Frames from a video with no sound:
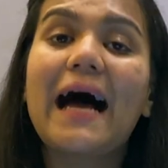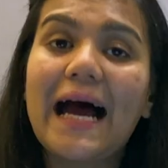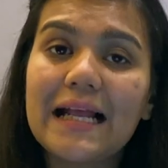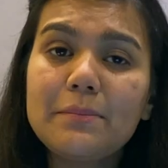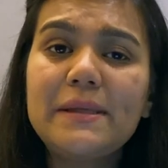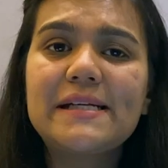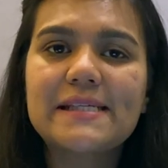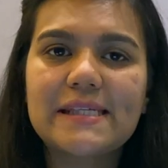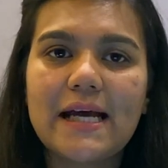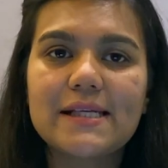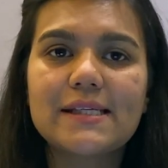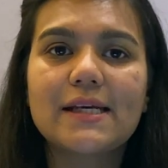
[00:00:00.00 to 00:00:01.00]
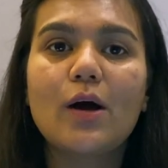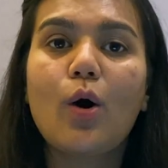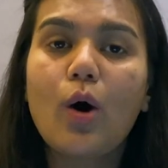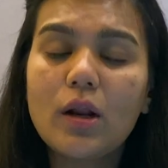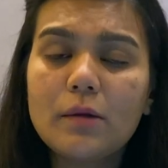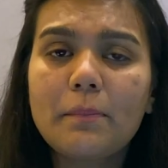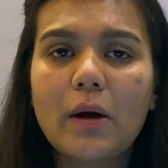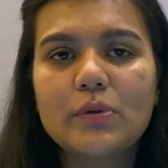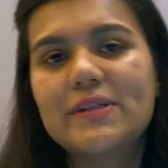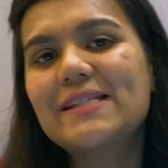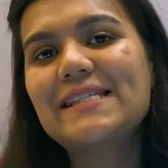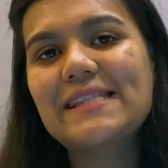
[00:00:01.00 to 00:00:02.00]
I'll be discussing all
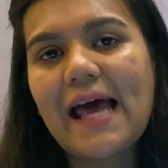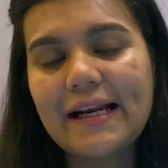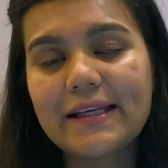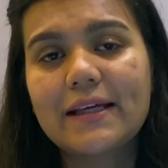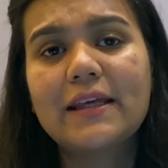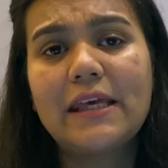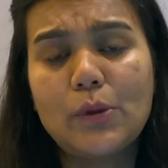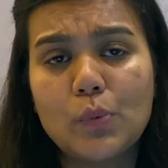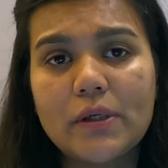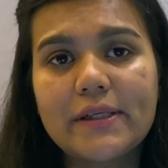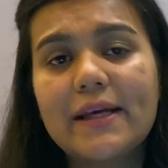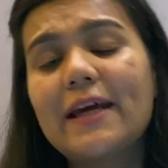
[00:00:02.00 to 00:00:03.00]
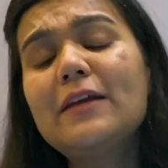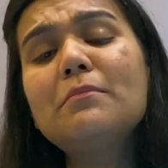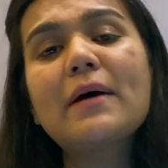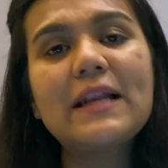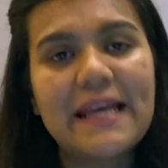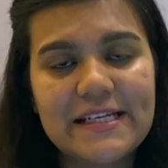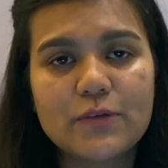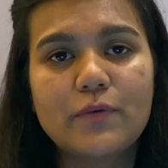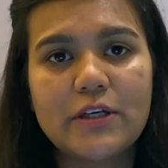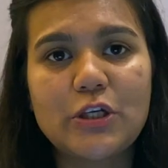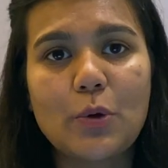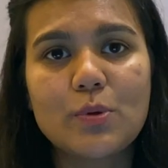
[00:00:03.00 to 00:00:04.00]
about the static keyword in my later
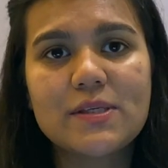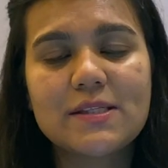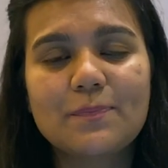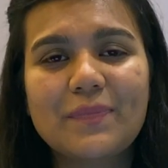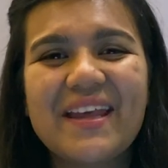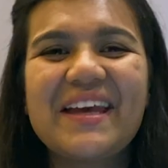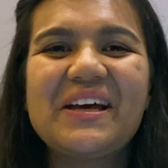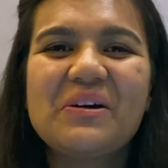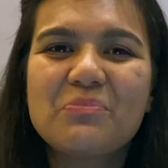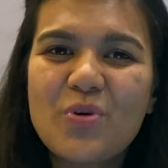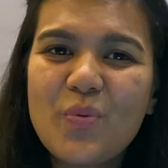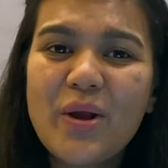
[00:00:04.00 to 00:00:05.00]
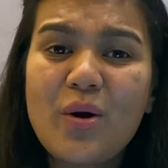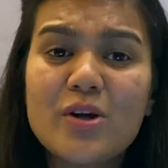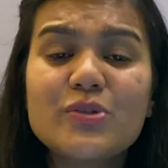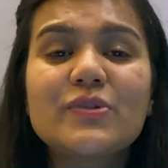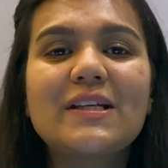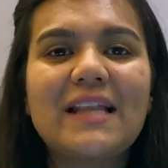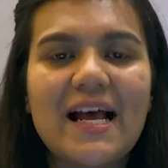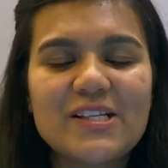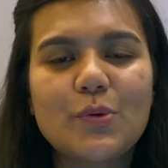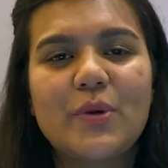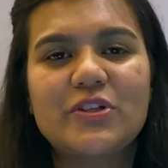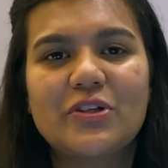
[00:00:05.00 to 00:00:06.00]
videos. Moving on to the
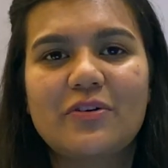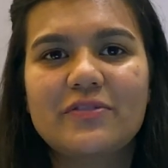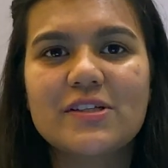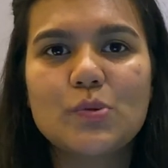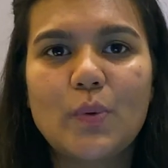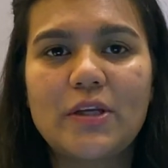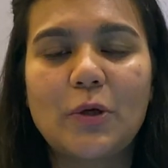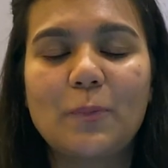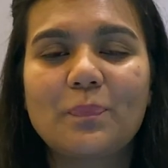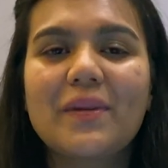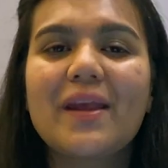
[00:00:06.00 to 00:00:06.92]
last question of this video.